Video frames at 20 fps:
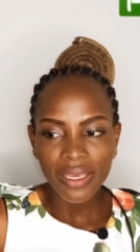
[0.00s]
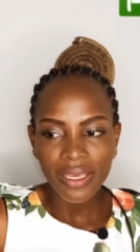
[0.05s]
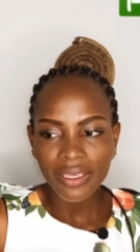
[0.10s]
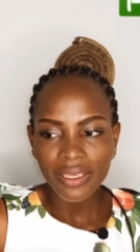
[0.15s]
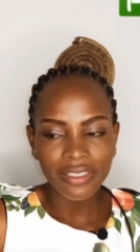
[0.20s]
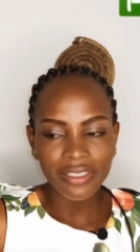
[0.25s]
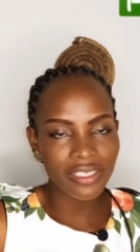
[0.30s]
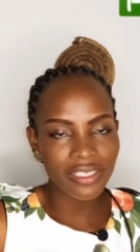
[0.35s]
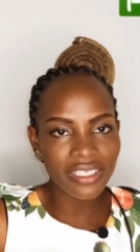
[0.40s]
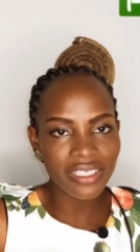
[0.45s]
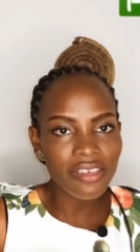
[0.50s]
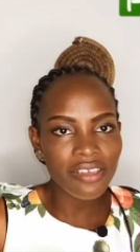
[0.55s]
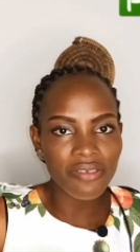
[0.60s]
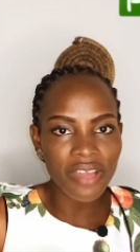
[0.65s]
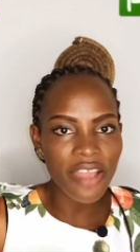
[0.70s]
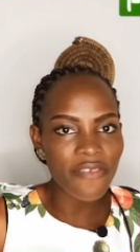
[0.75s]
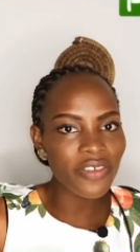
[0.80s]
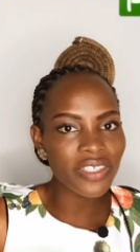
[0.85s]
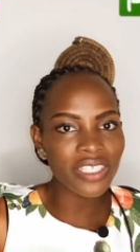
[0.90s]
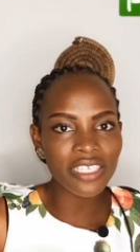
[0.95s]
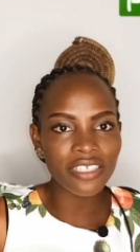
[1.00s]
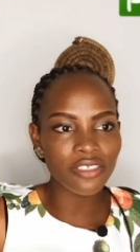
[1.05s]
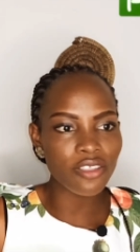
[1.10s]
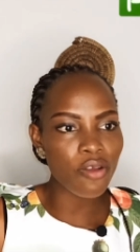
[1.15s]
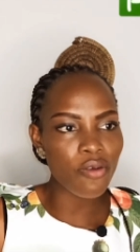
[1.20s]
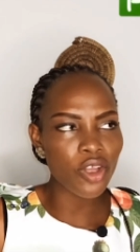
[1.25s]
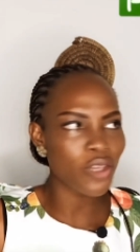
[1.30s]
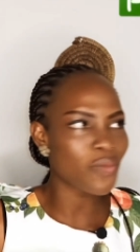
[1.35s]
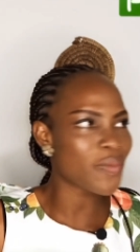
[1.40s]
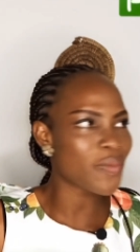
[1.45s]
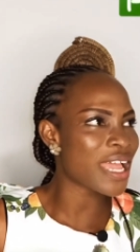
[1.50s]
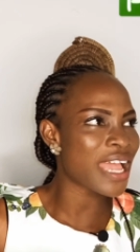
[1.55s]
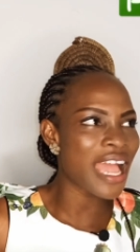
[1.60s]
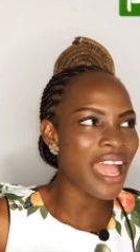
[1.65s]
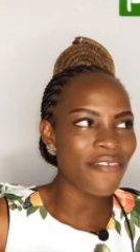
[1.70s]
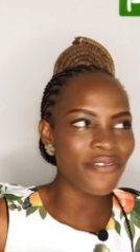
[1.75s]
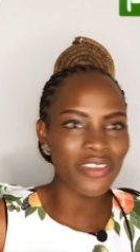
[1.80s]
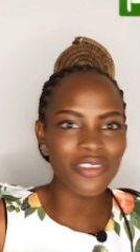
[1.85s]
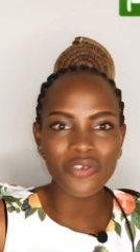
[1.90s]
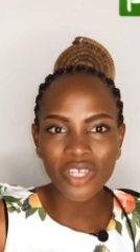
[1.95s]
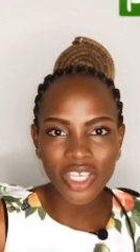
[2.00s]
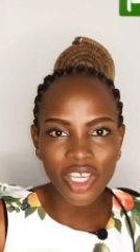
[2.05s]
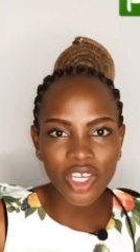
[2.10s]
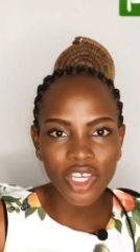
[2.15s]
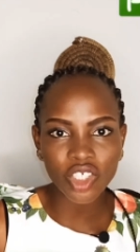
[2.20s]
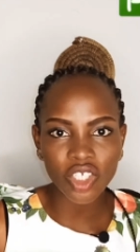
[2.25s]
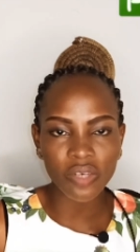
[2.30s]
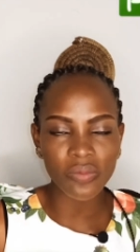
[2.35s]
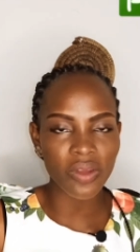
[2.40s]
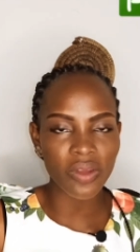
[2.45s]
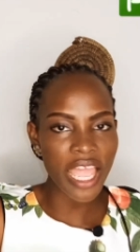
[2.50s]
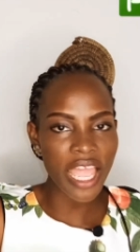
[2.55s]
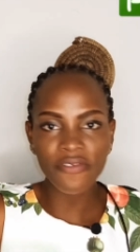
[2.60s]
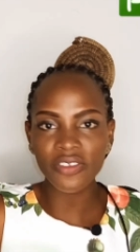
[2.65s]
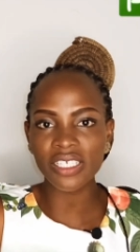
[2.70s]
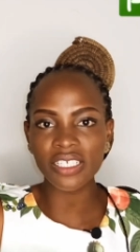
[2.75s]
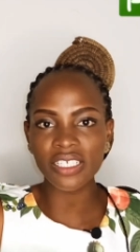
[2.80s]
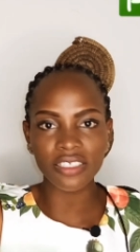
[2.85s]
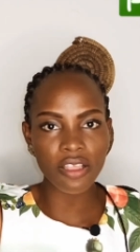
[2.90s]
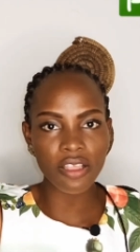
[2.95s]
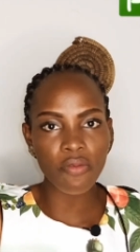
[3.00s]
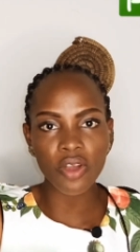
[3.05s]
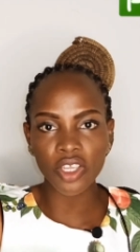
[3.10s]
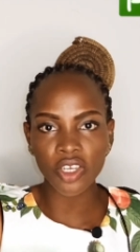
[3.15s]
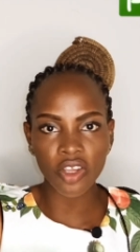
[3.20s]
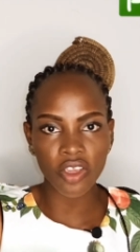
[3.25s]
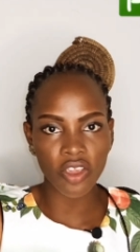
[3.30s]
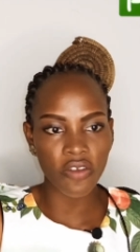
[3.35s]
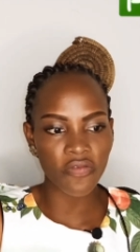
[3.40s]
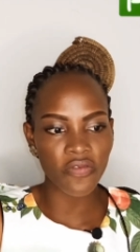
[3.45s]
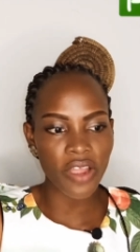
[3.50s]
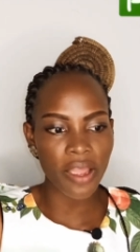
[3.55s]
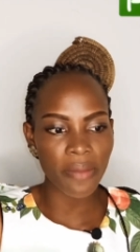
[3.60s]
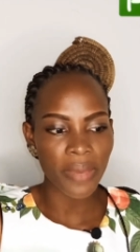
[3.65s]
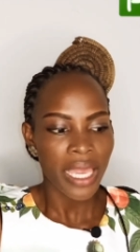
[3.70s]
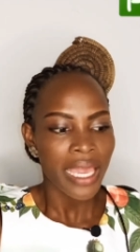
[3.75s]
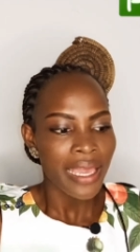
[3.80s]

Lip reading: still, everything is not working. You might have irrigation, but everything is not working on your farm.